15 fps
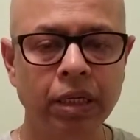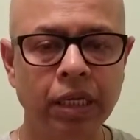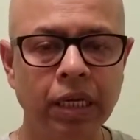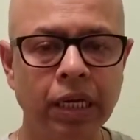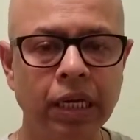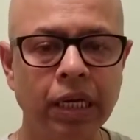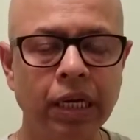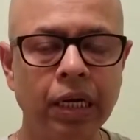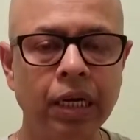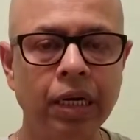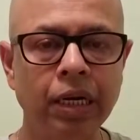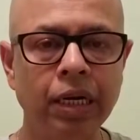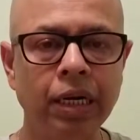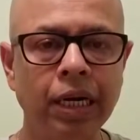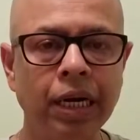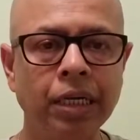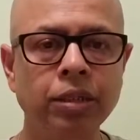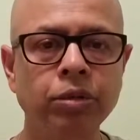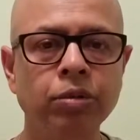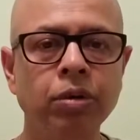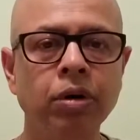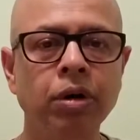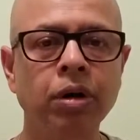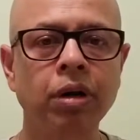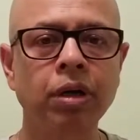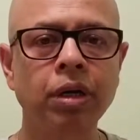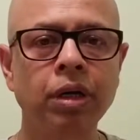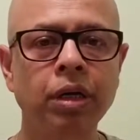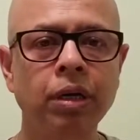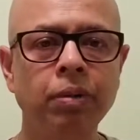And as you all
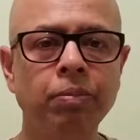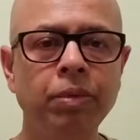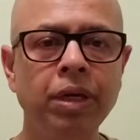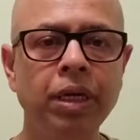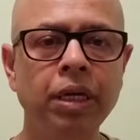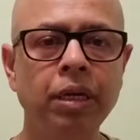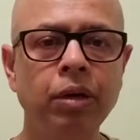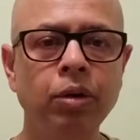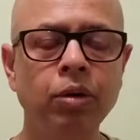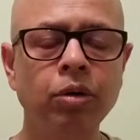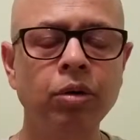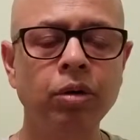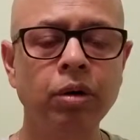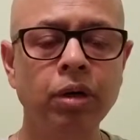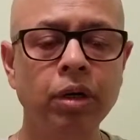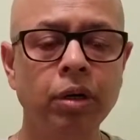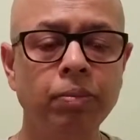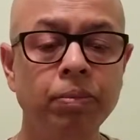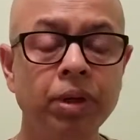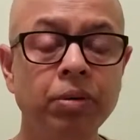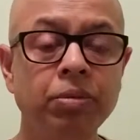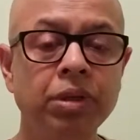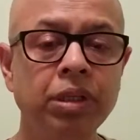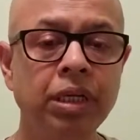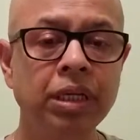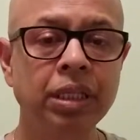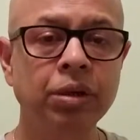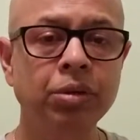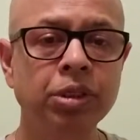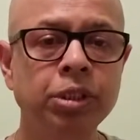may know, Bhagavad
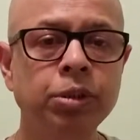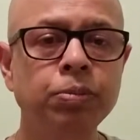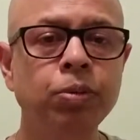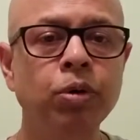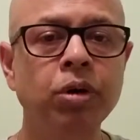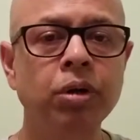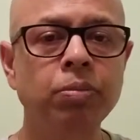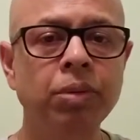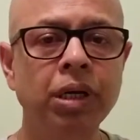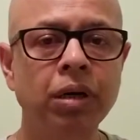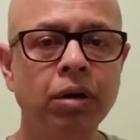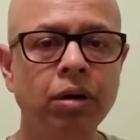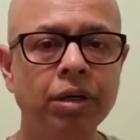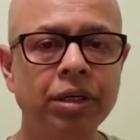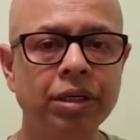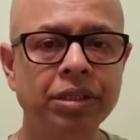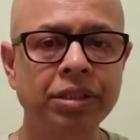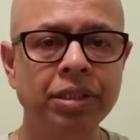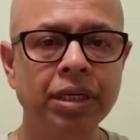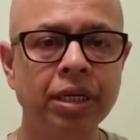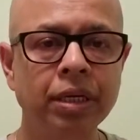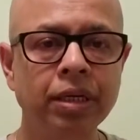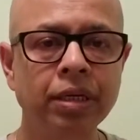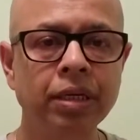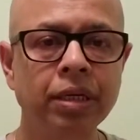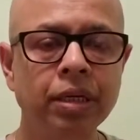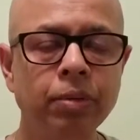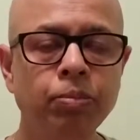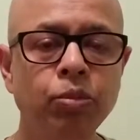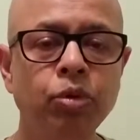Gita was spoken by Lord Krishna
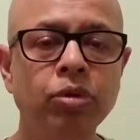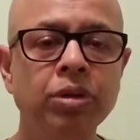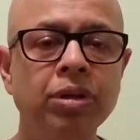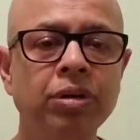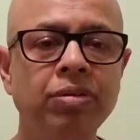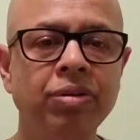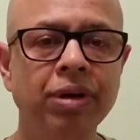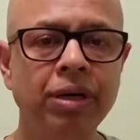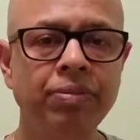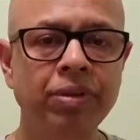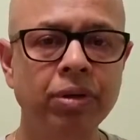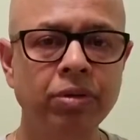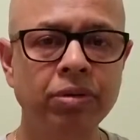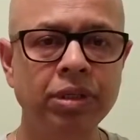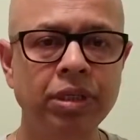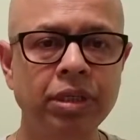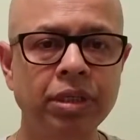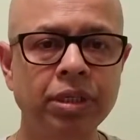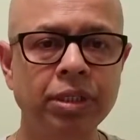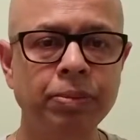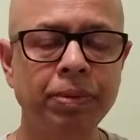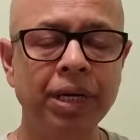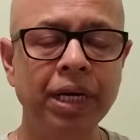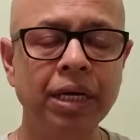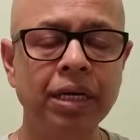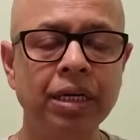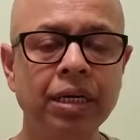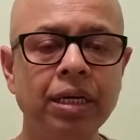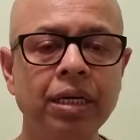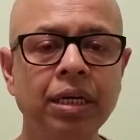more than 5,000 years back,
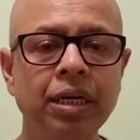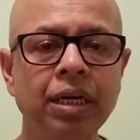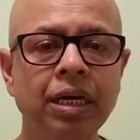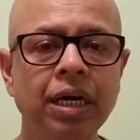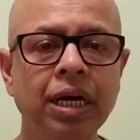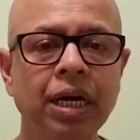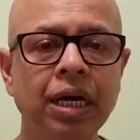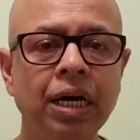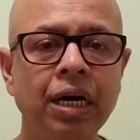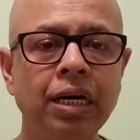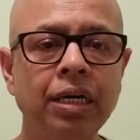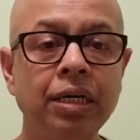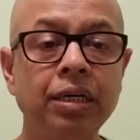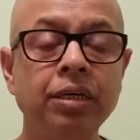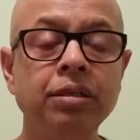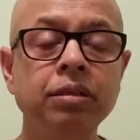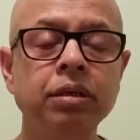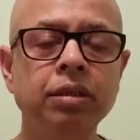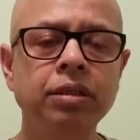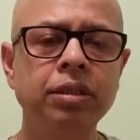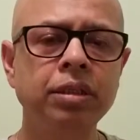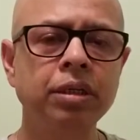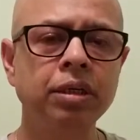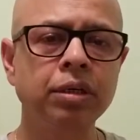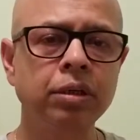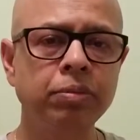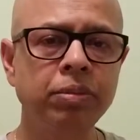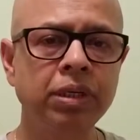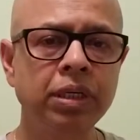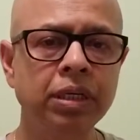and it is considered to
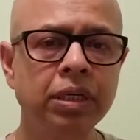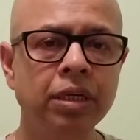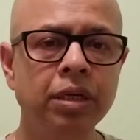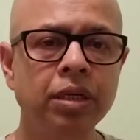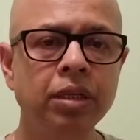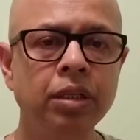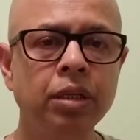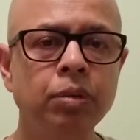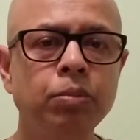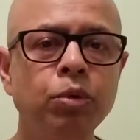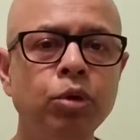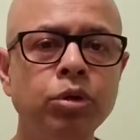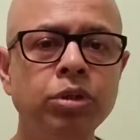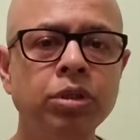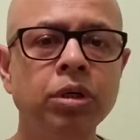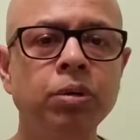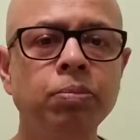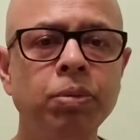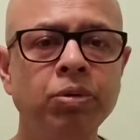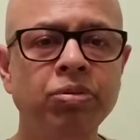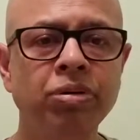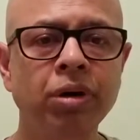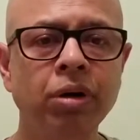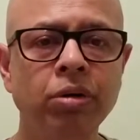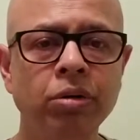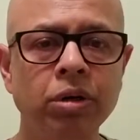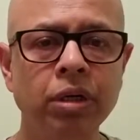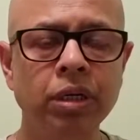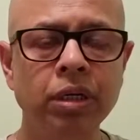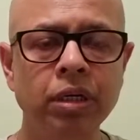be the most profound